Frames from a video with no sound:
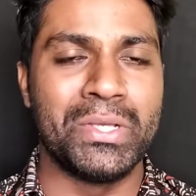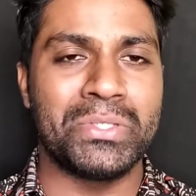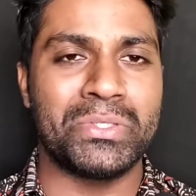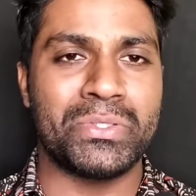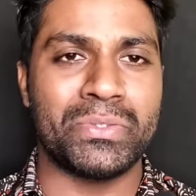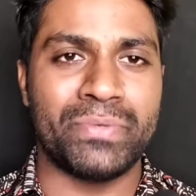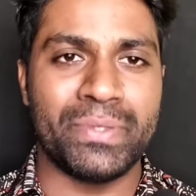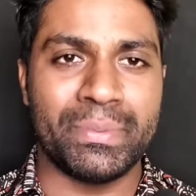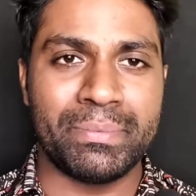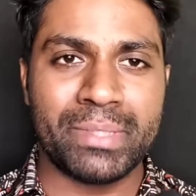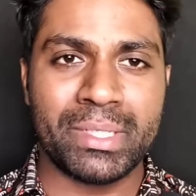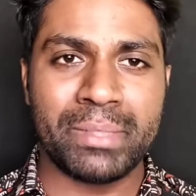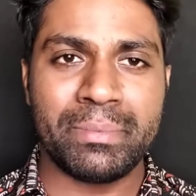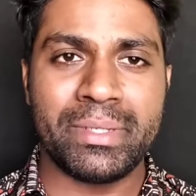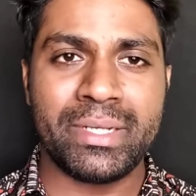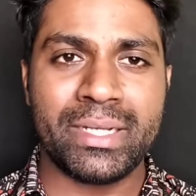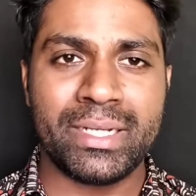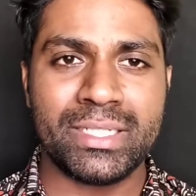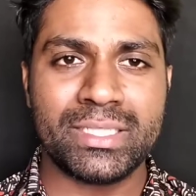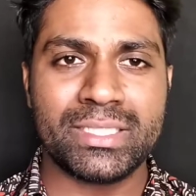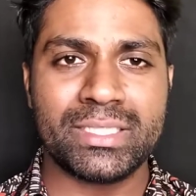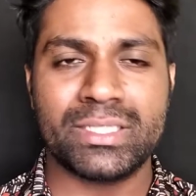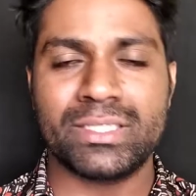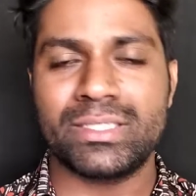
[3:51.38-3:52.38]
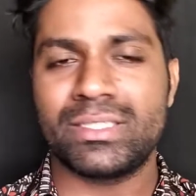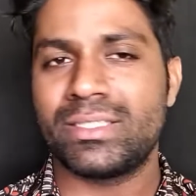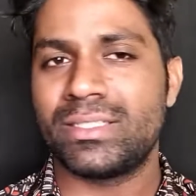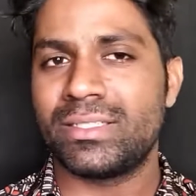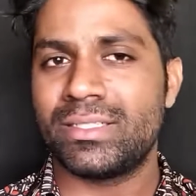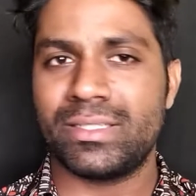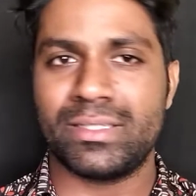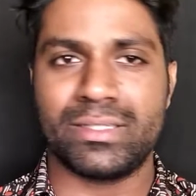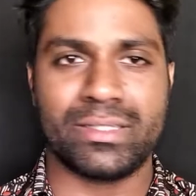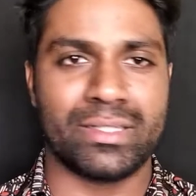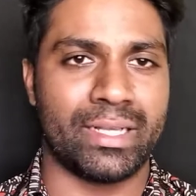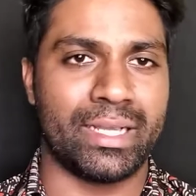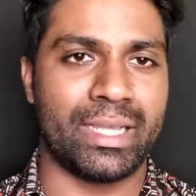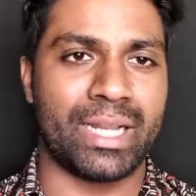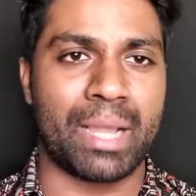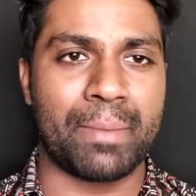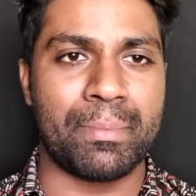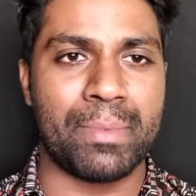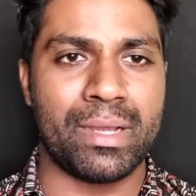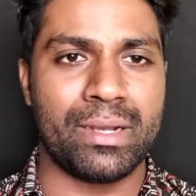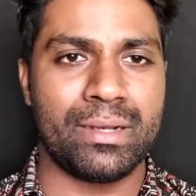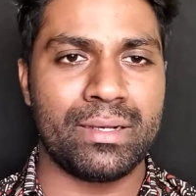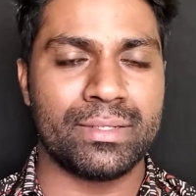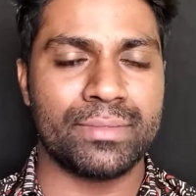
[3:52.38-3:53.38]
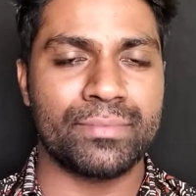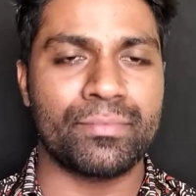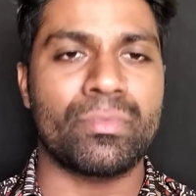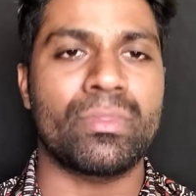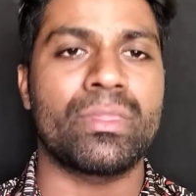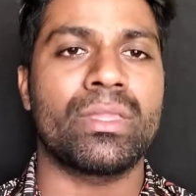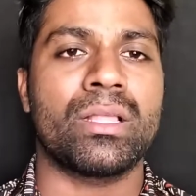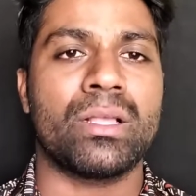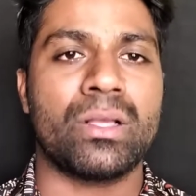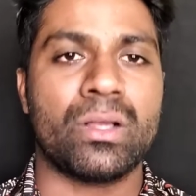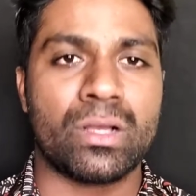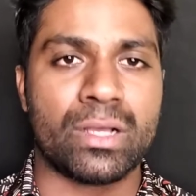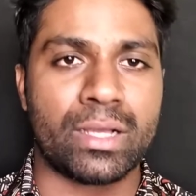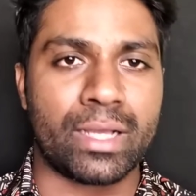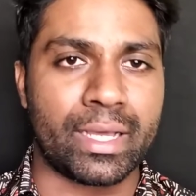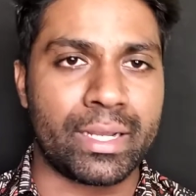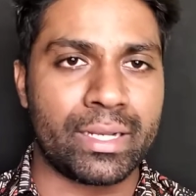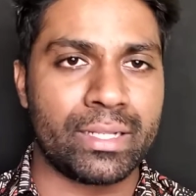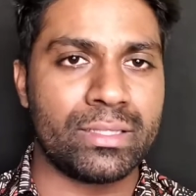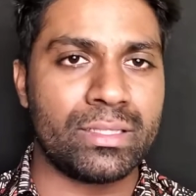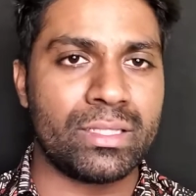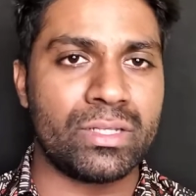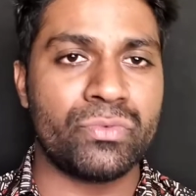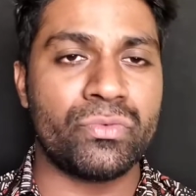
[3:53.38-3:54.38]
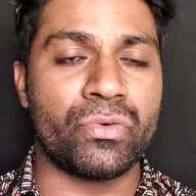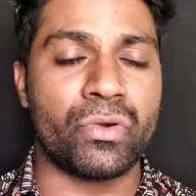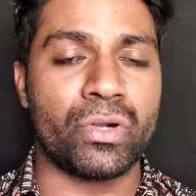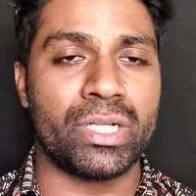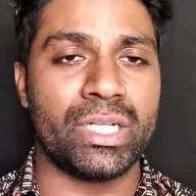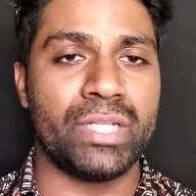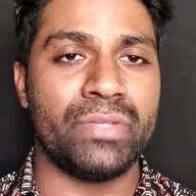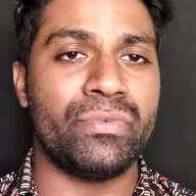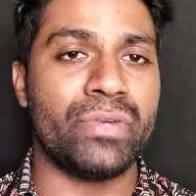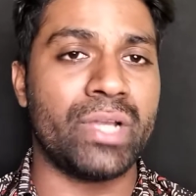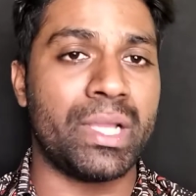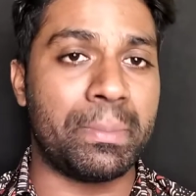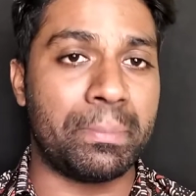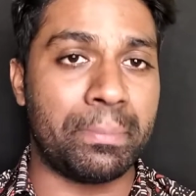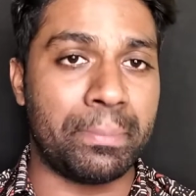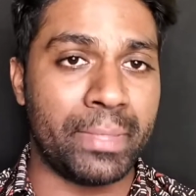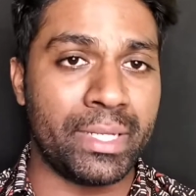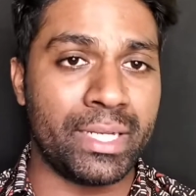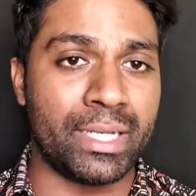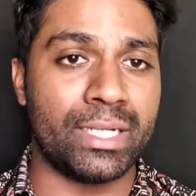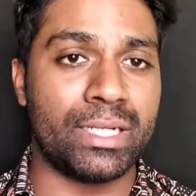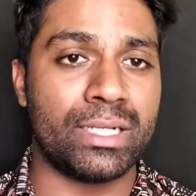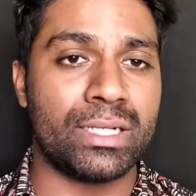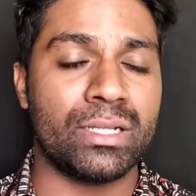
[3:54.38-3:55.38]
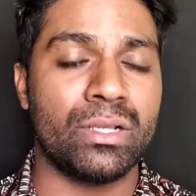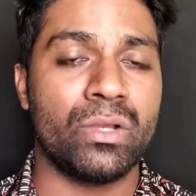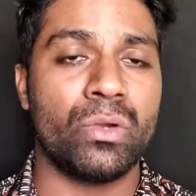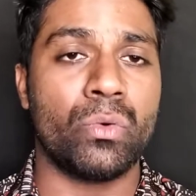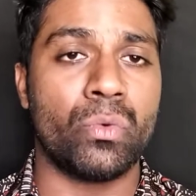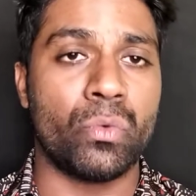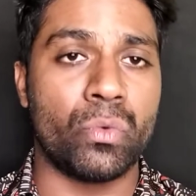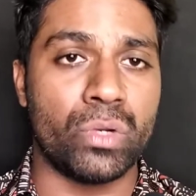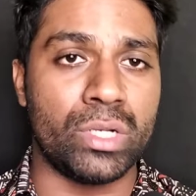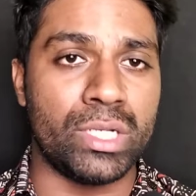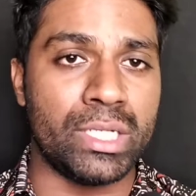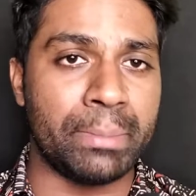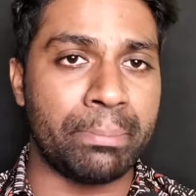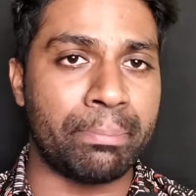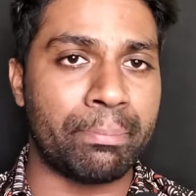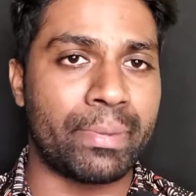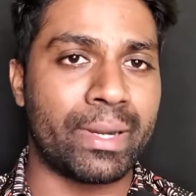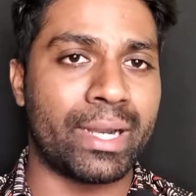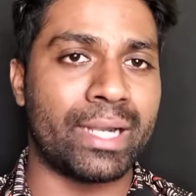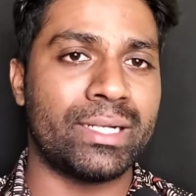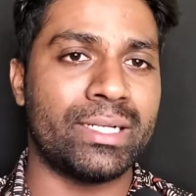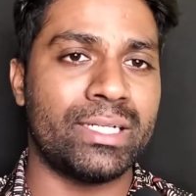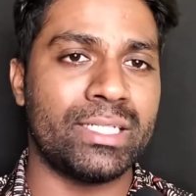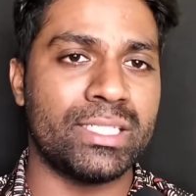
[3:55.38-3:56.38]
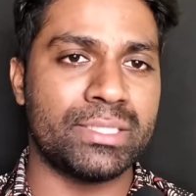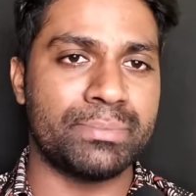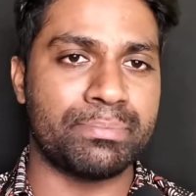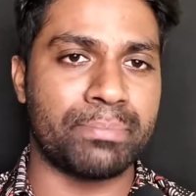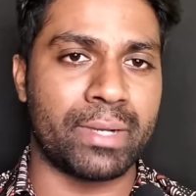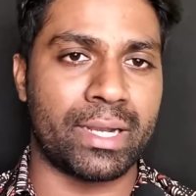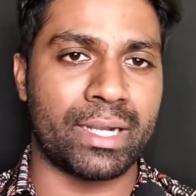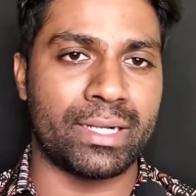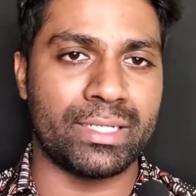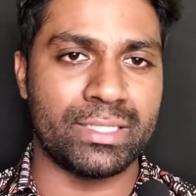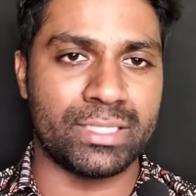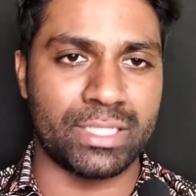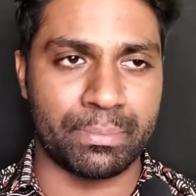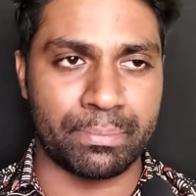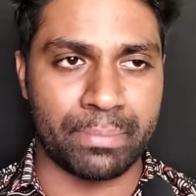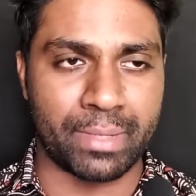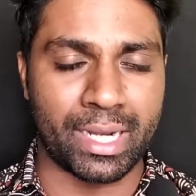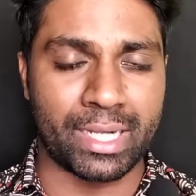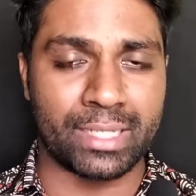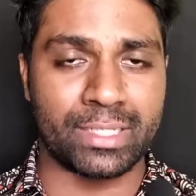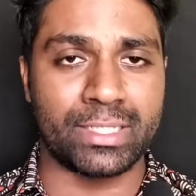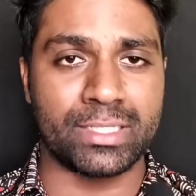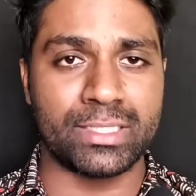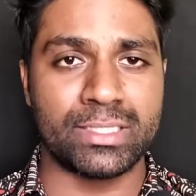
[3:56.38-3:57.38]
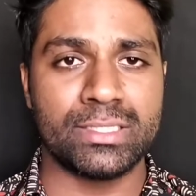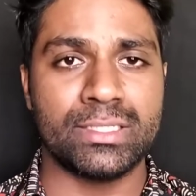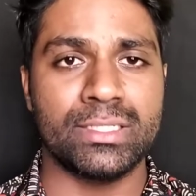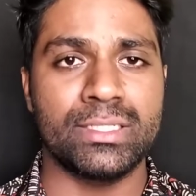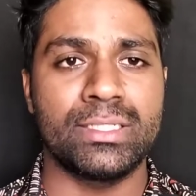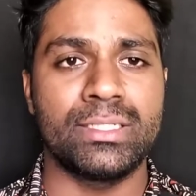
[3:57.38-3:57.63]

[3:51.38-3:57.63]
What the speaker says: So 15 minutes grammar, another 45 minutes only practice and practice,